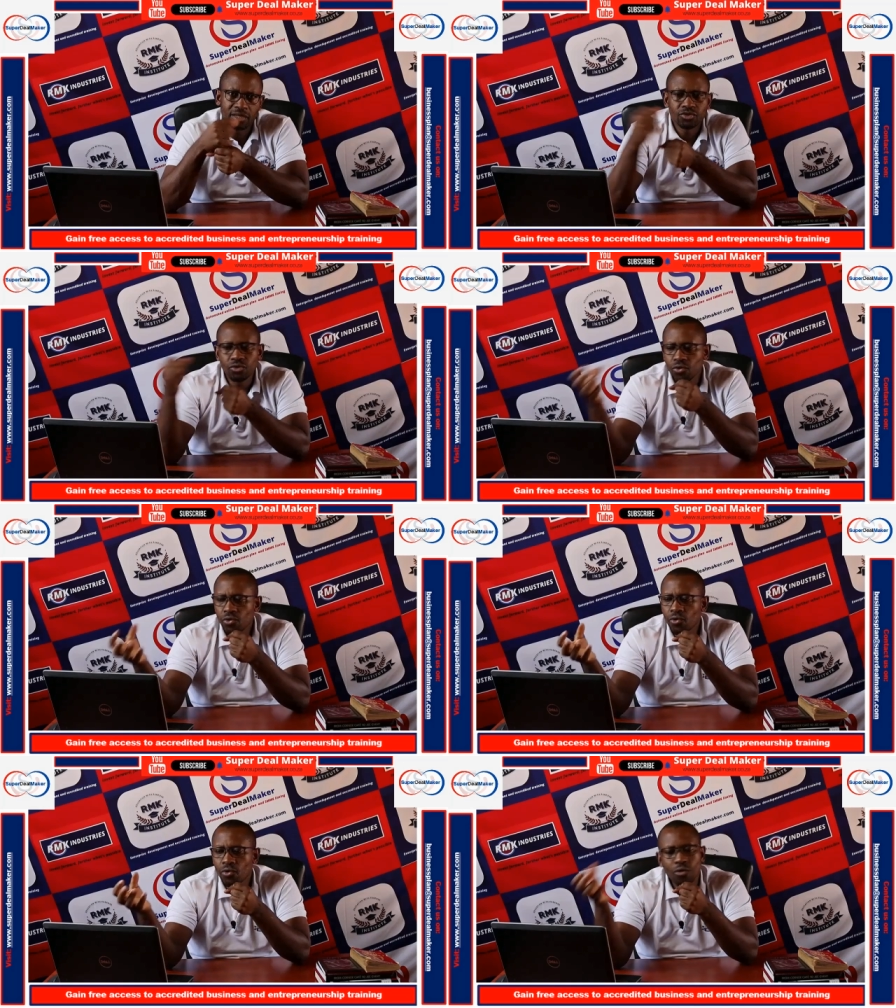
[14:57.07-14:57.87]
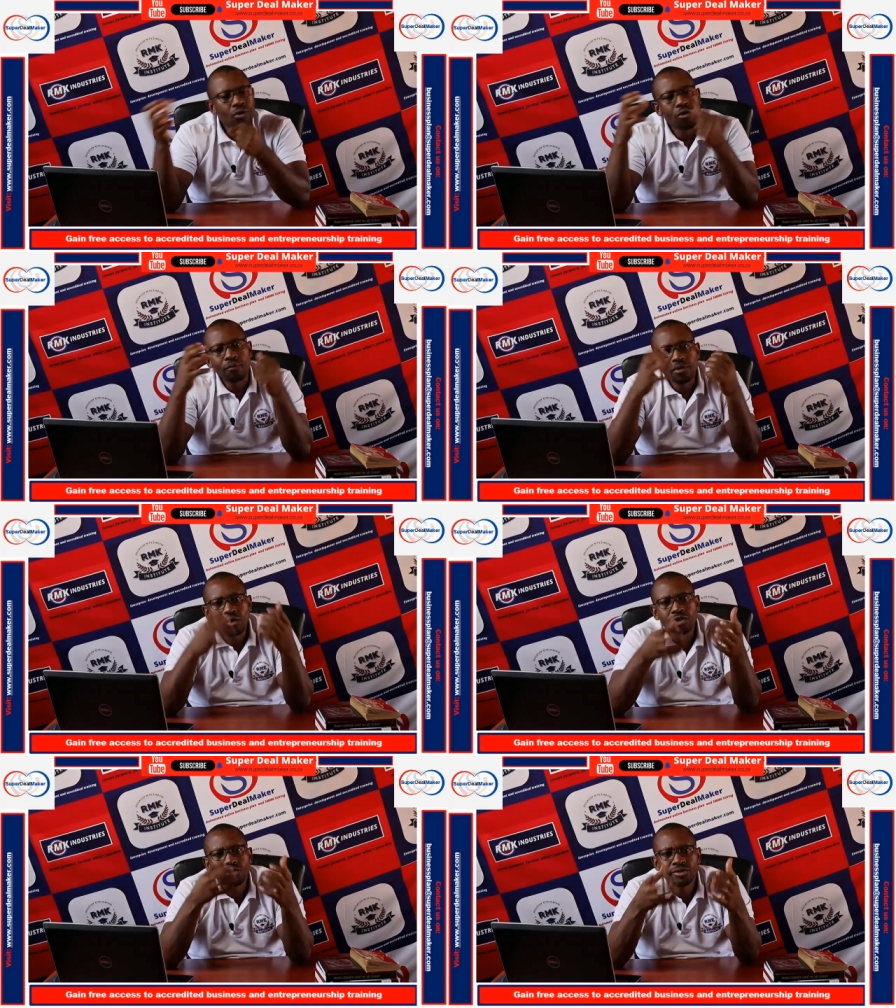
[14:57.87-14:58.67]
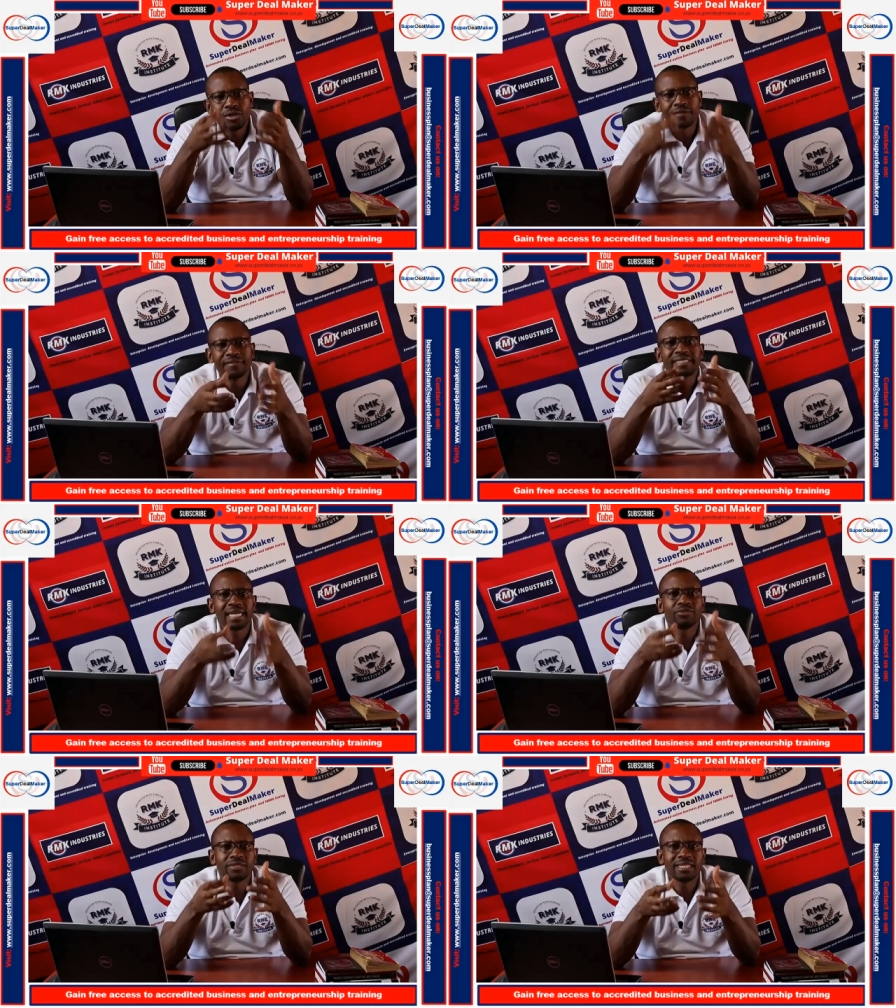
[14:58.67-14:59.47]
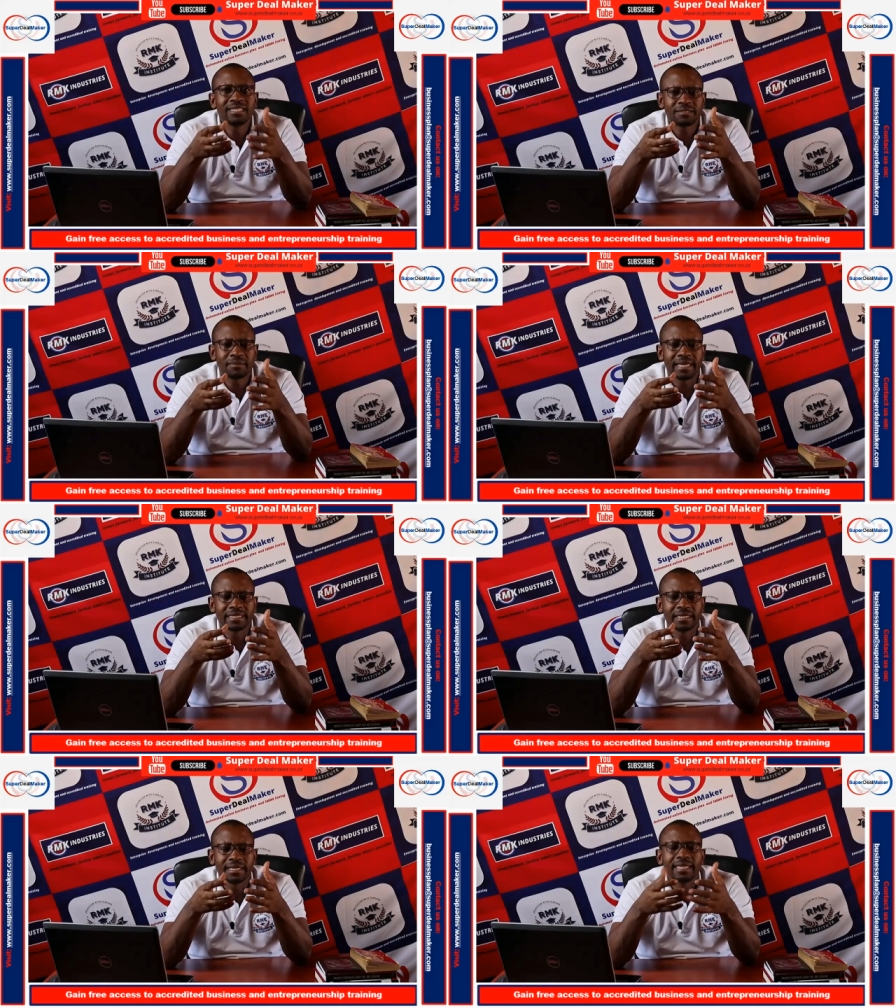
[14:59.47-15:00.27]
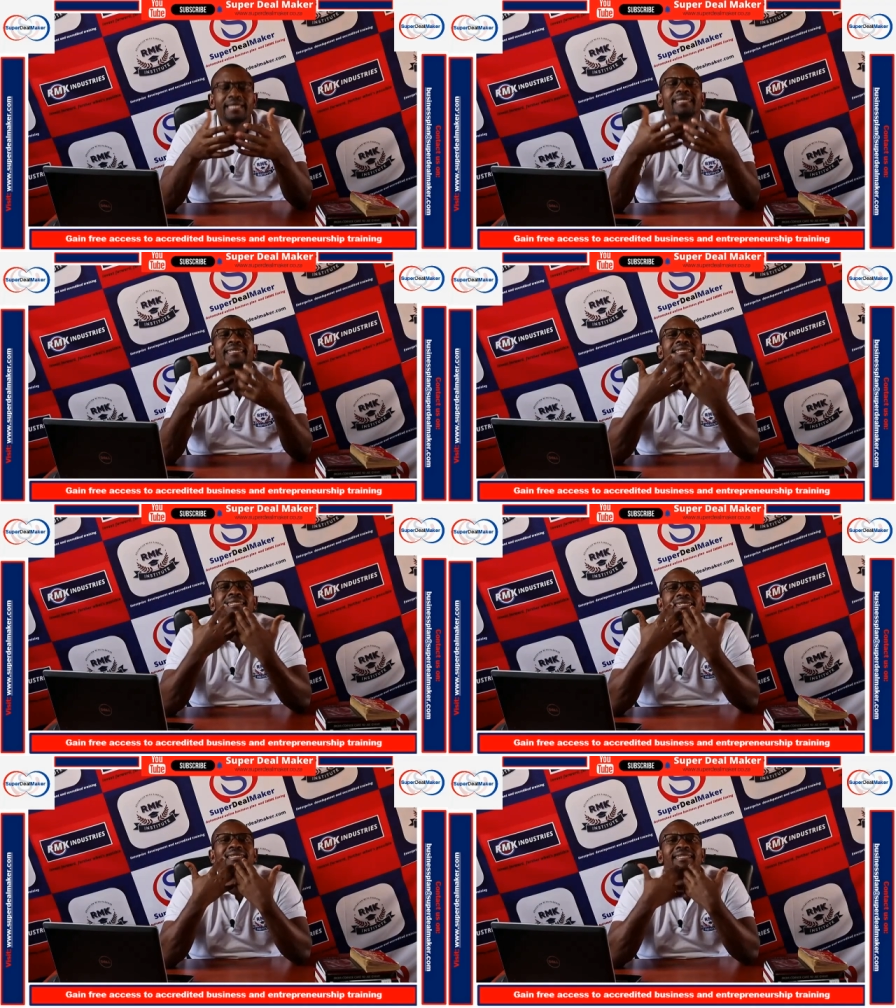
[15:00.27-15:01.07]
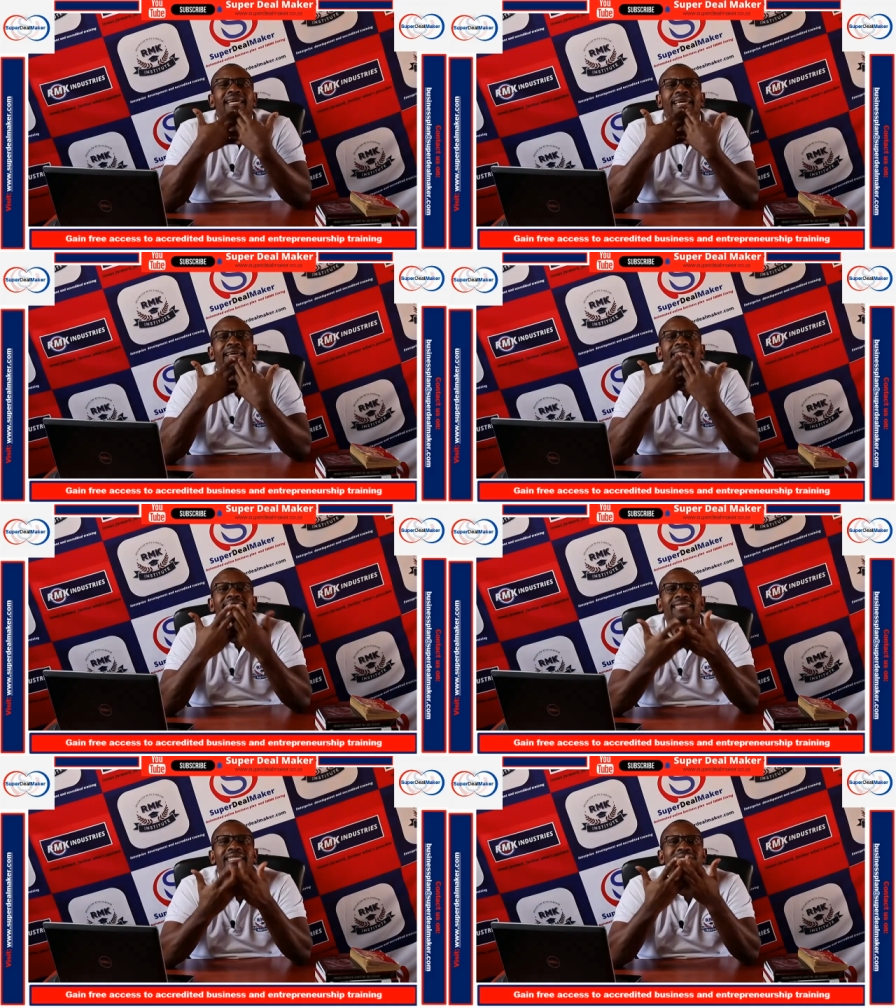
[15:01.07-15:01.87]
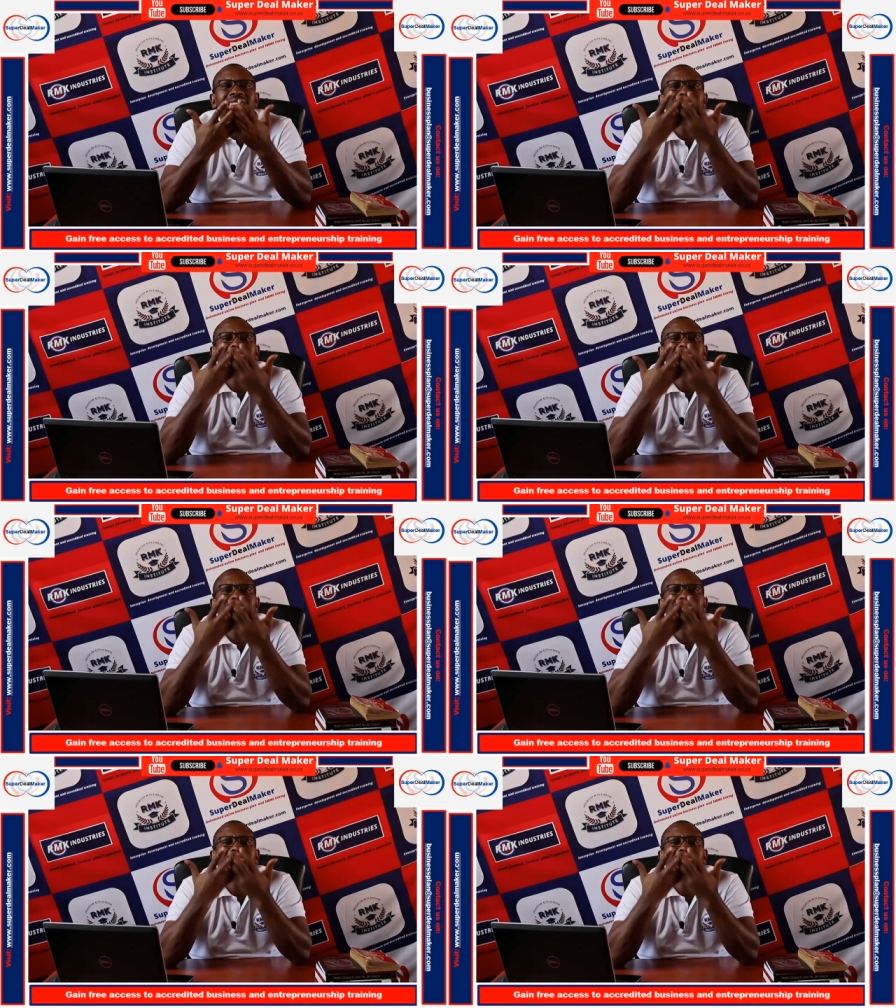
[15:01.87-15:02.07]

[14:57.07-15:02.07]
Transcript: So because you haven't done your skills plan, the industry